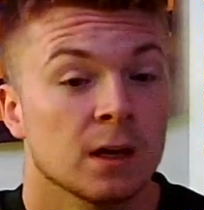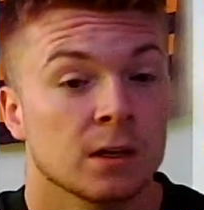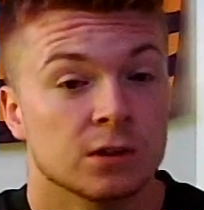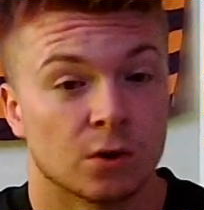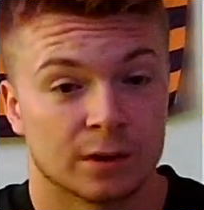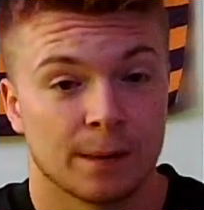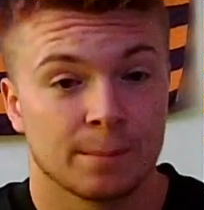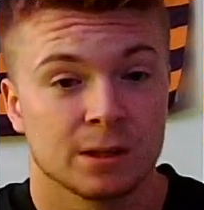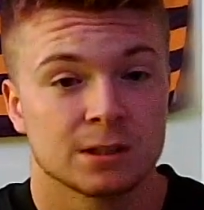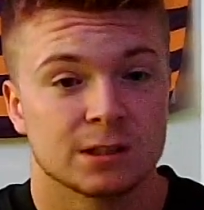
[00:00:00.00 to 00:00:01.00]
So with that
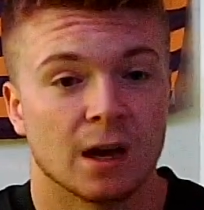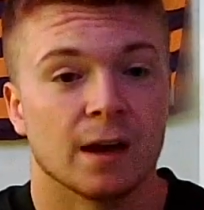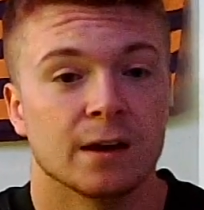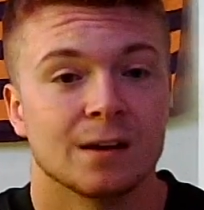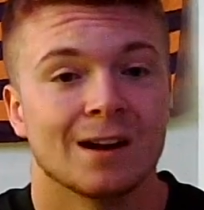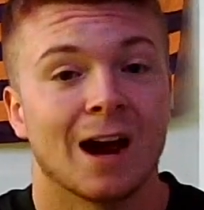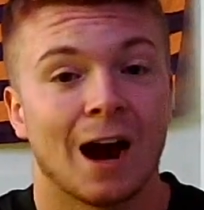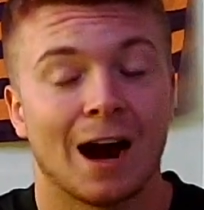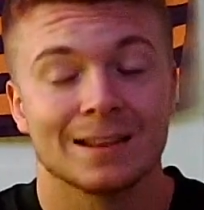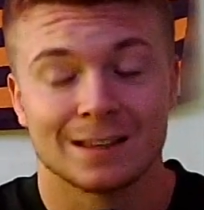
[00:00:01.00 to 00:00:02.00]
being said,
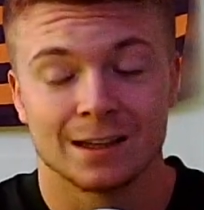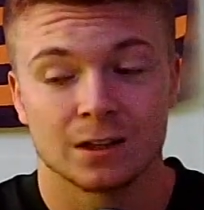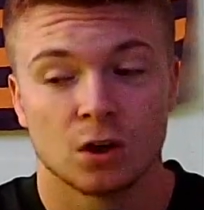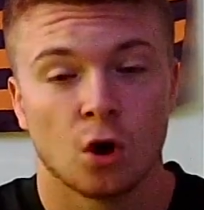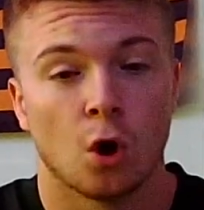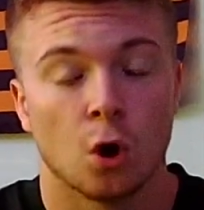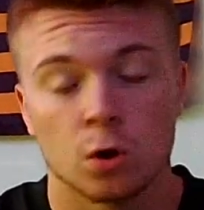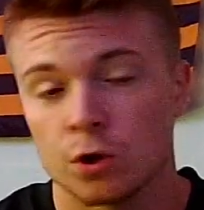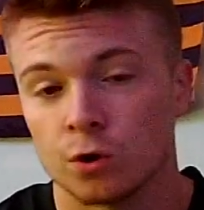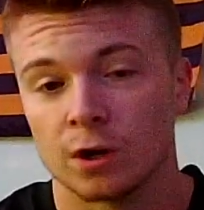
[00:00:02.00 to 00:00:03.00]
I think
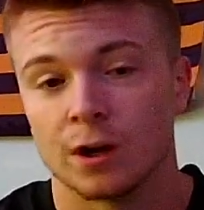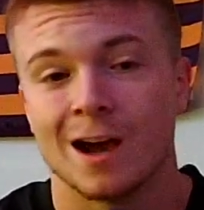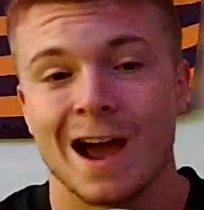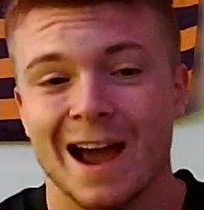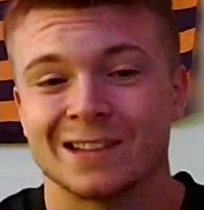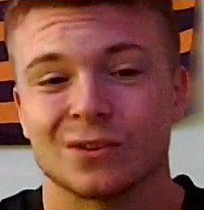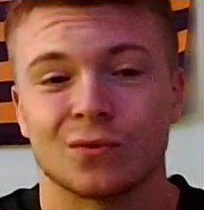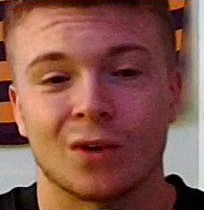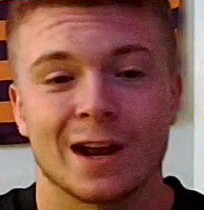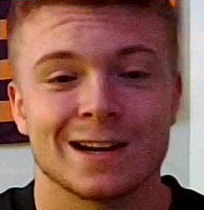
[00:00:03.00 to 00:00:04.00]
Ole Udah, as of
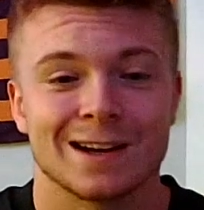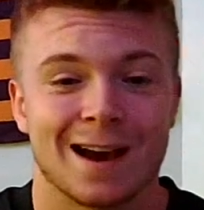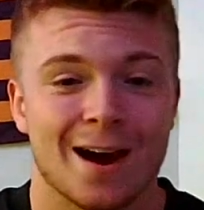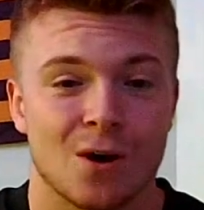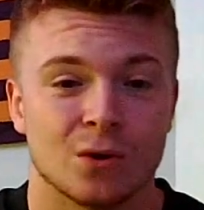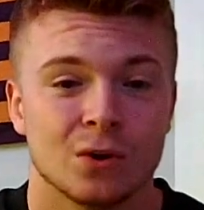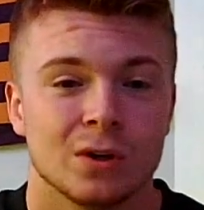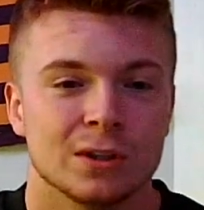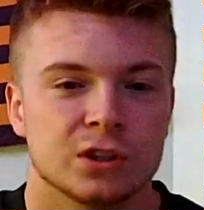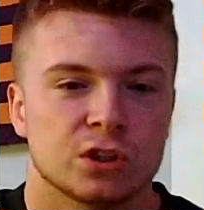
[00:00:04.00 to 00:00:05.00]
right now,
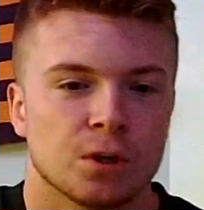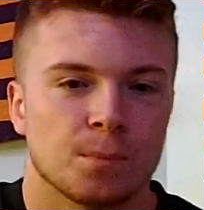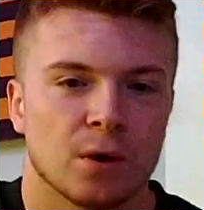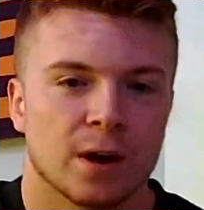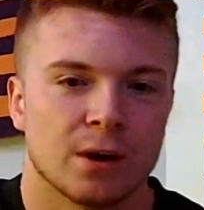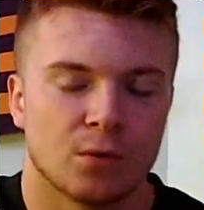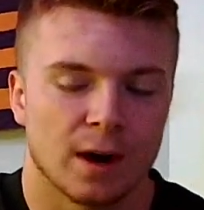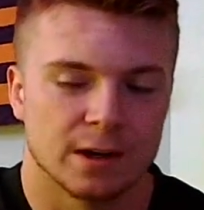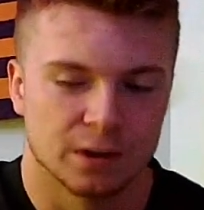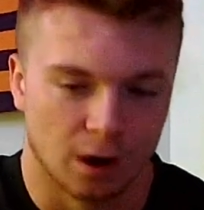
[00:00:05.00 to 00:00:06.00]
should play
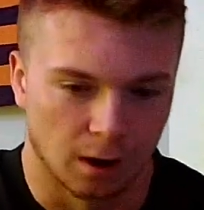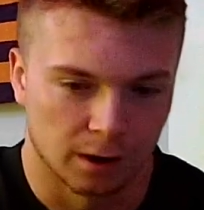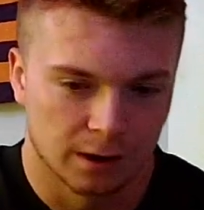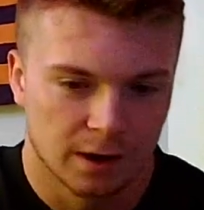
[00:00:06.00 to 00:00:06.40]
right guard.